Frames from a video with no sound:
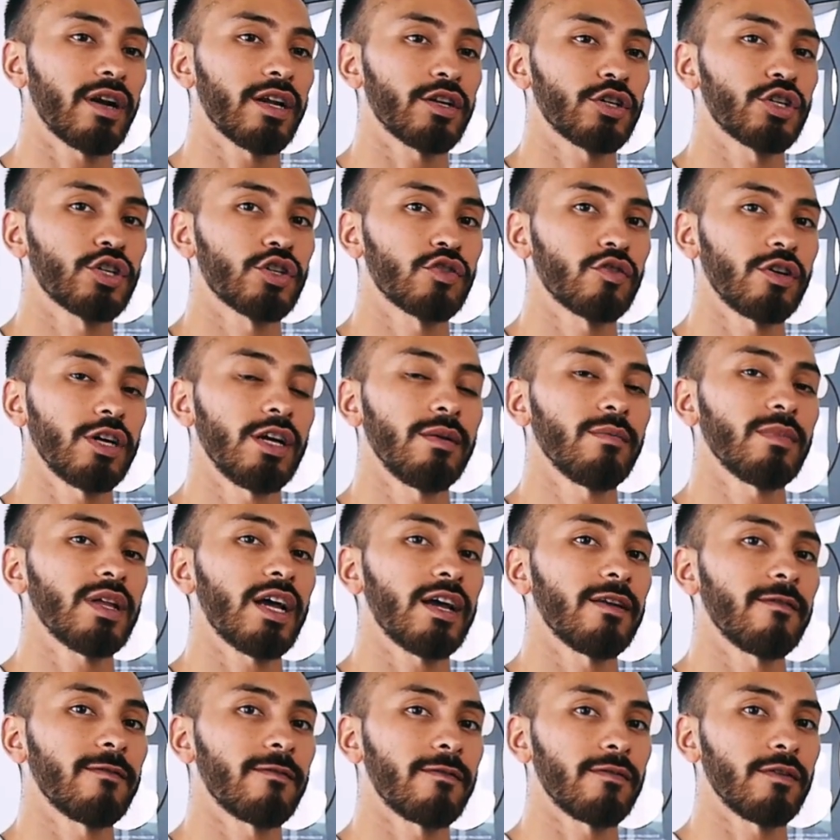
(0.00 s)
a
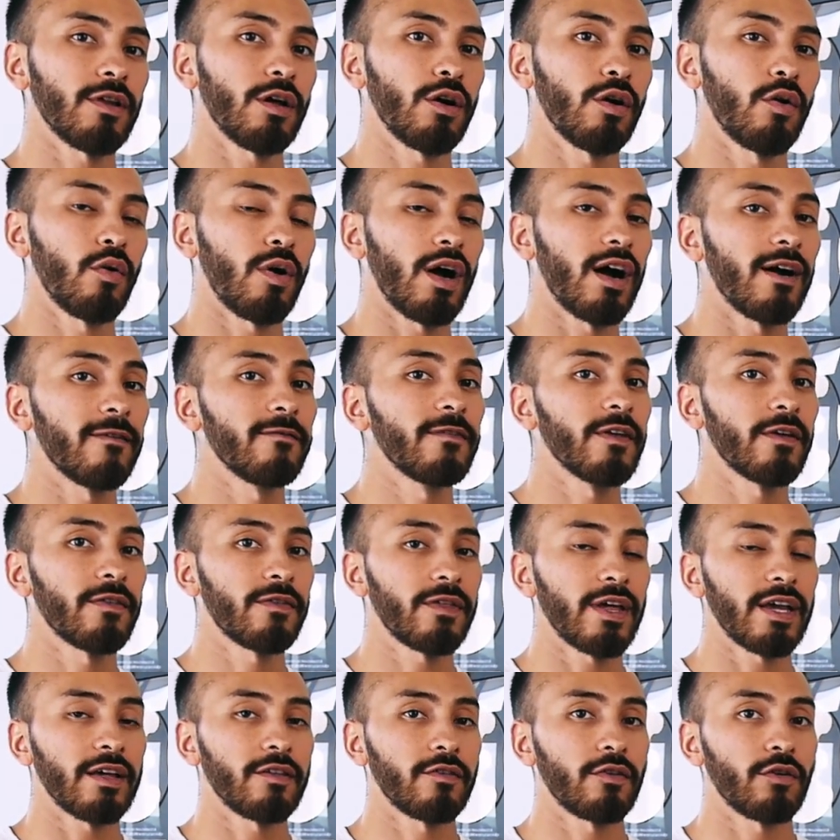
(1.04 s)
streamlined flow of the
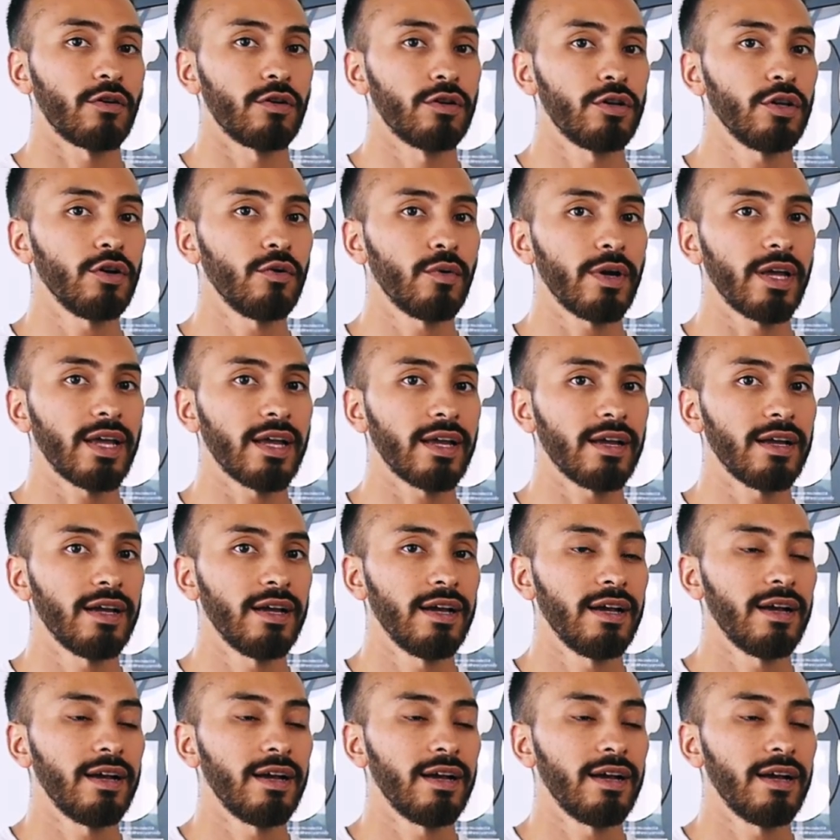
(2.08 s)
things you're doing